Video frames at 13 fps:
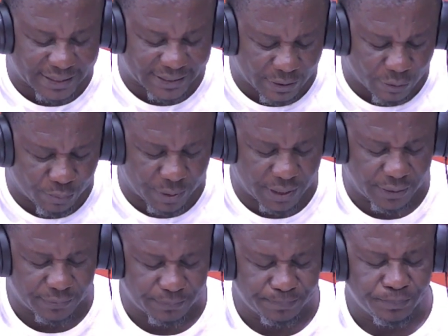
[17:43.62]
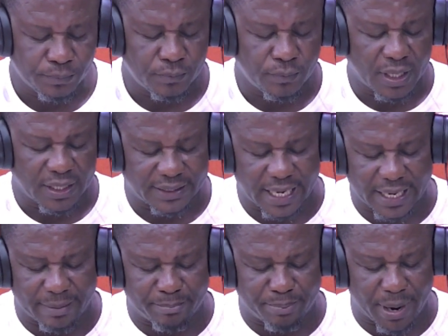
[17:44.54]
ubi say a
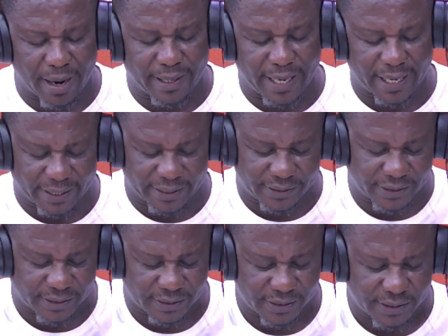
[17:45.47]
brand carries